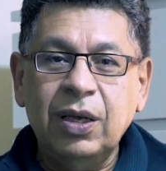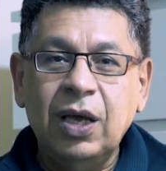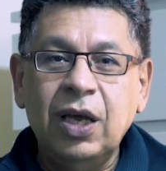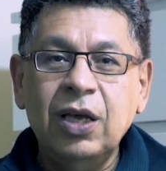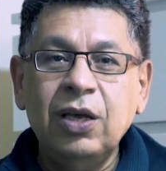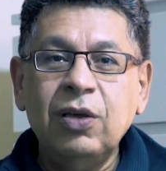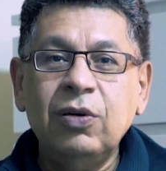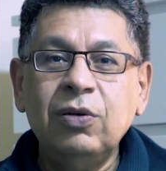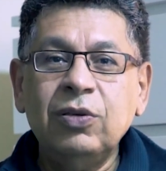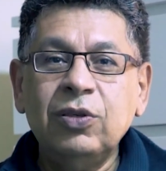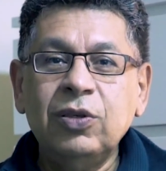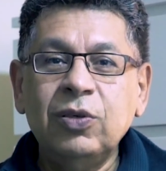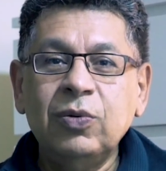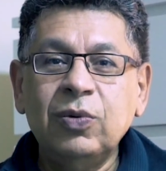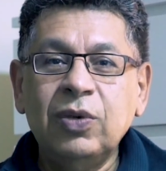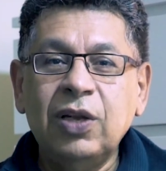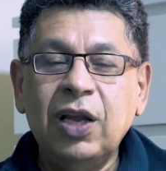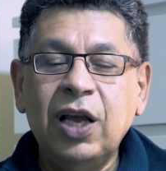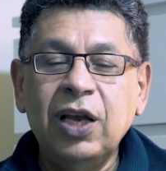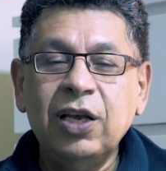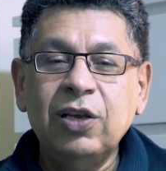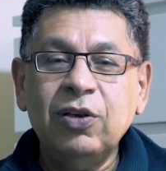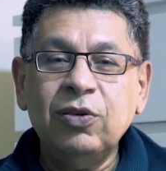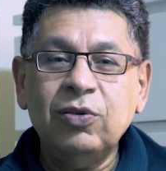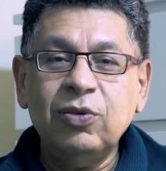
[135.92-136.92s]
I also would
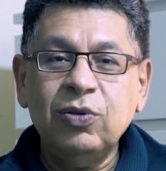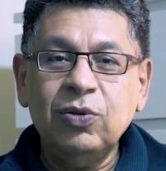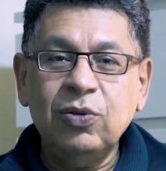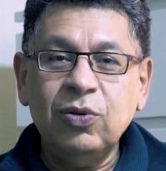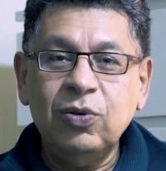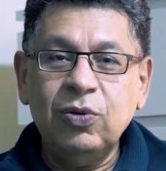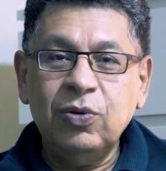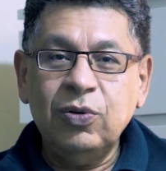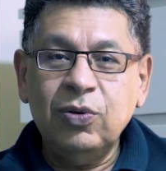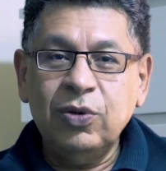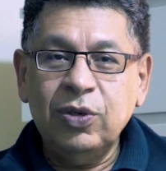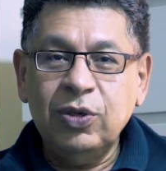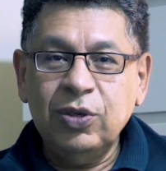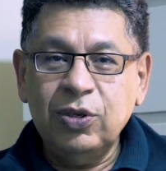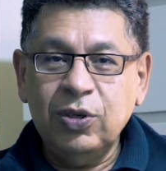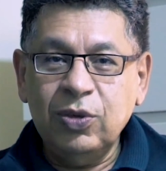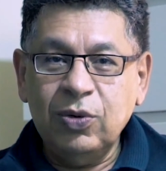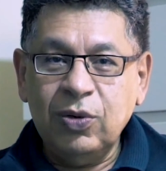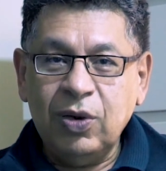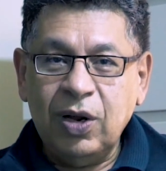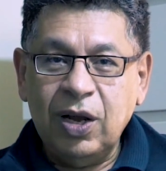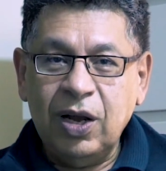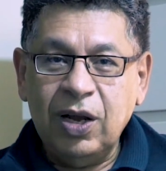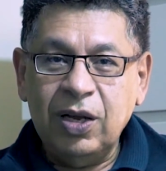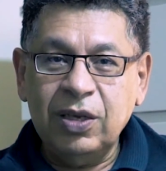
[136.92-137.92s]
like you to go into
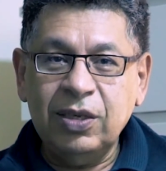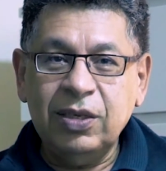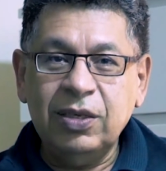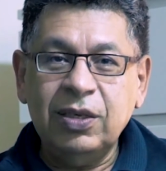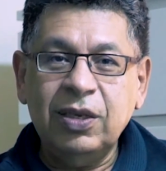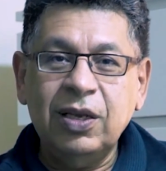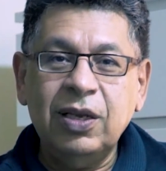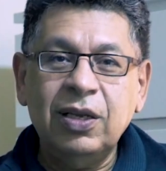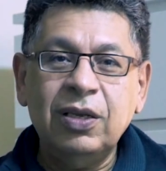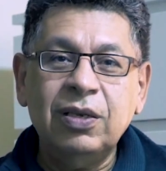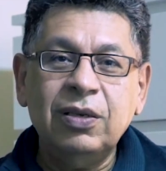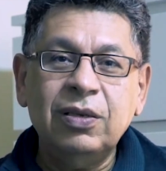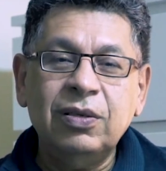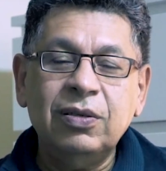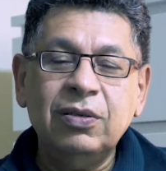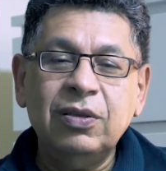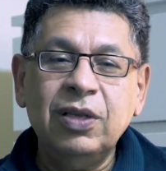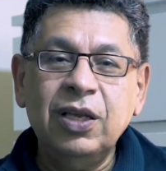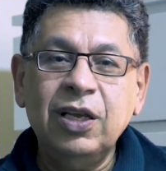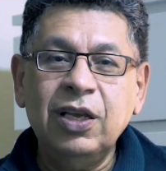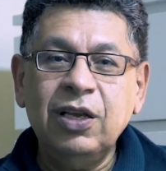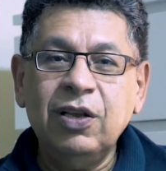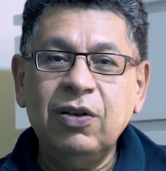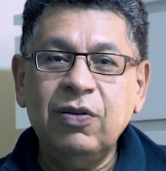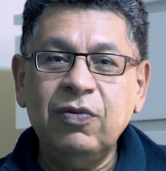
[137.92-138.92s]
your heart and
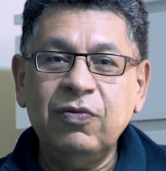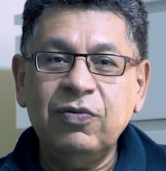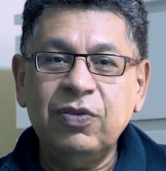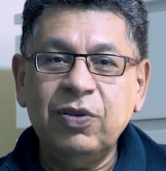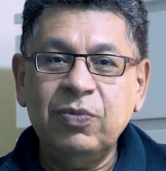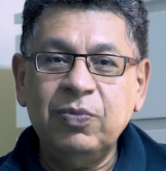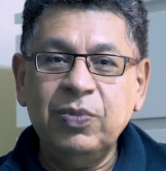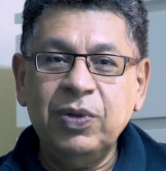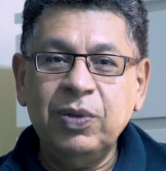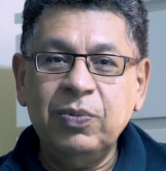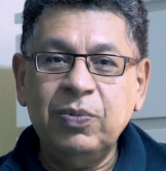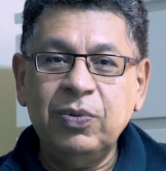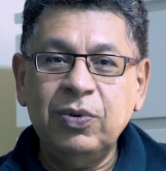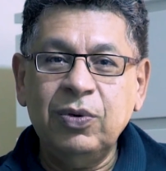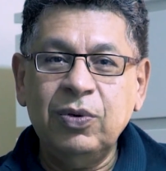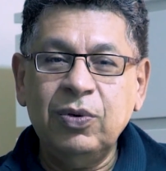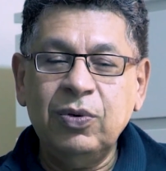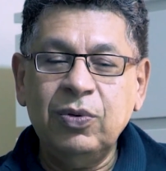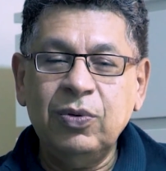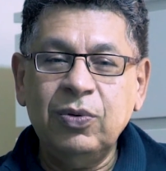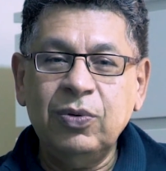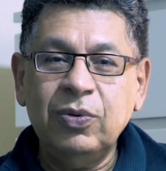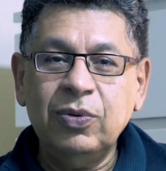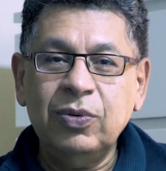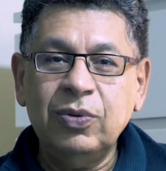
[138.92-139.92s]
think of the people
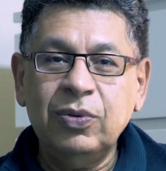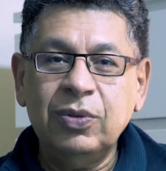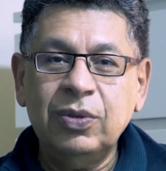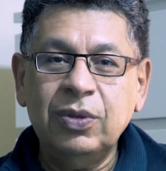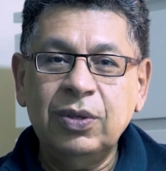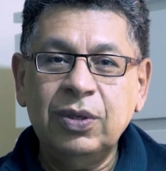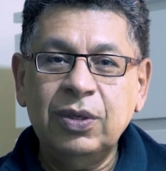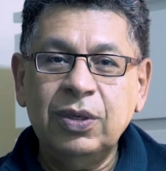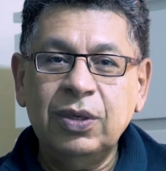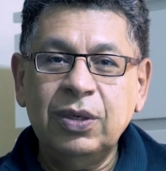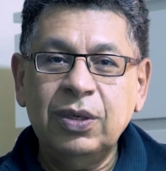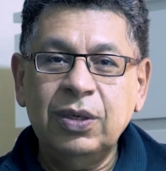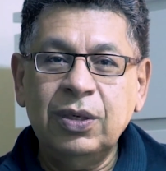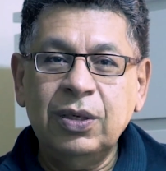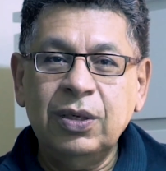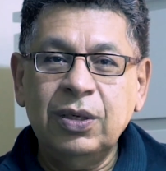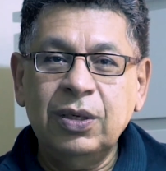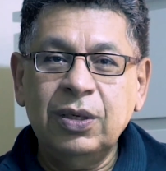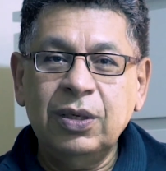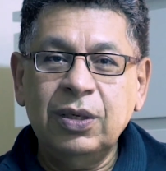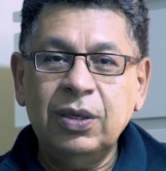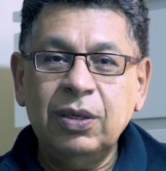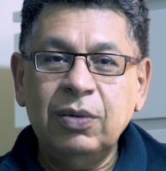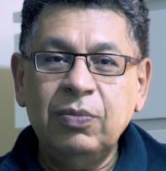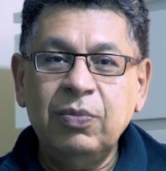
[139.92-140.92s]
who
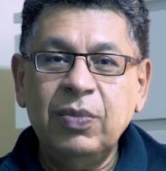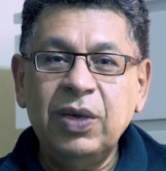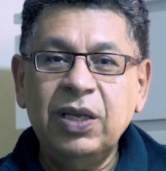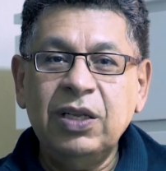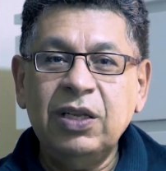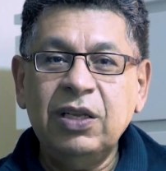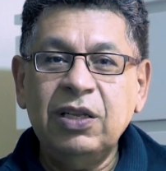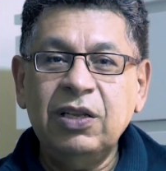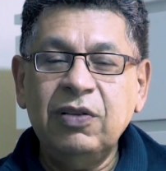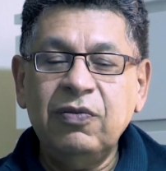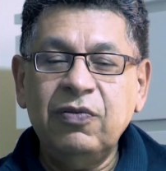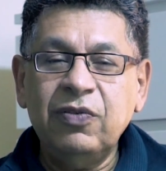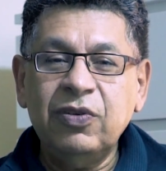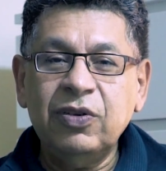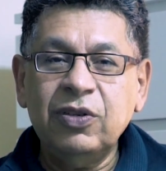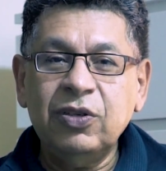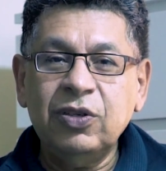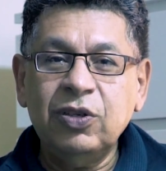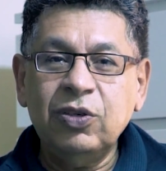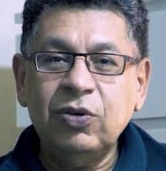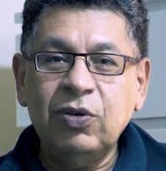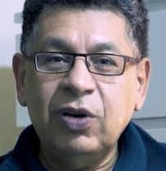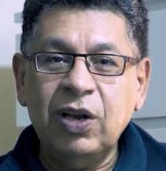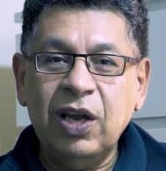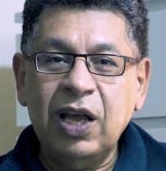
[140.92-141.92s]
made a difference
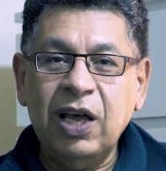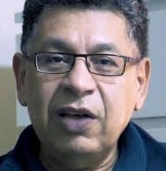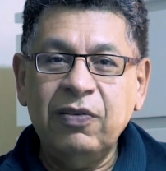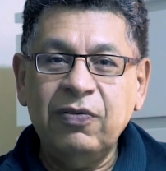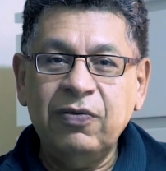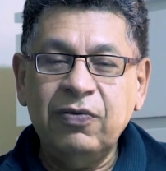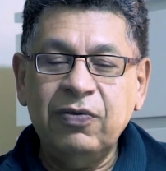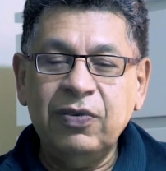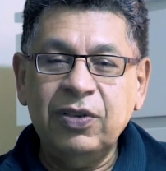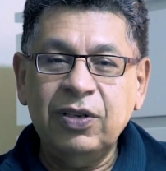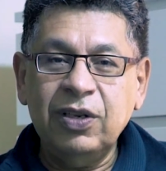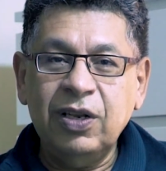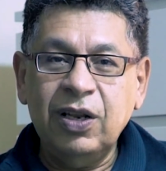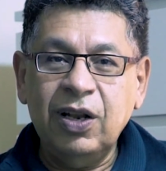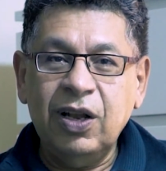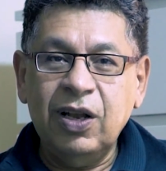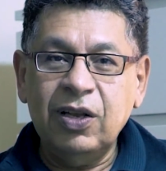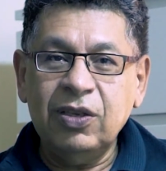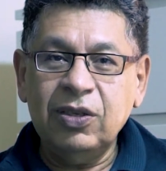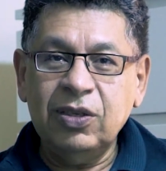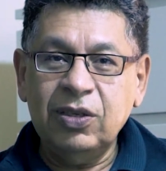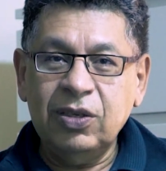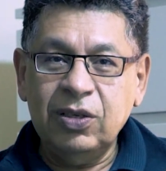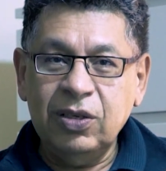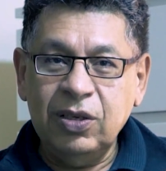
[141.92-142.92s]
to your life in the
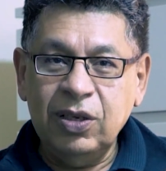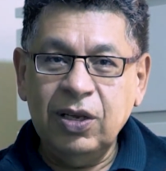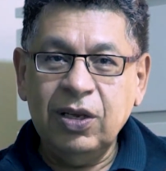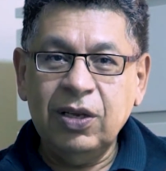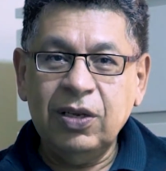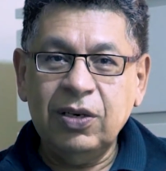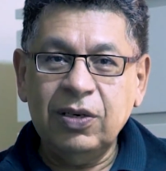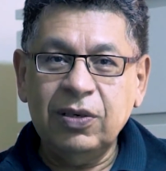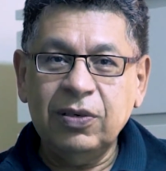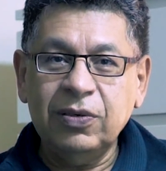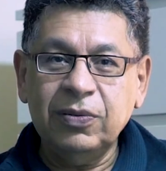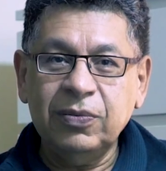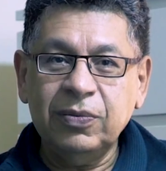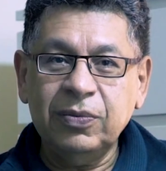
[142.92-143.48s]
last year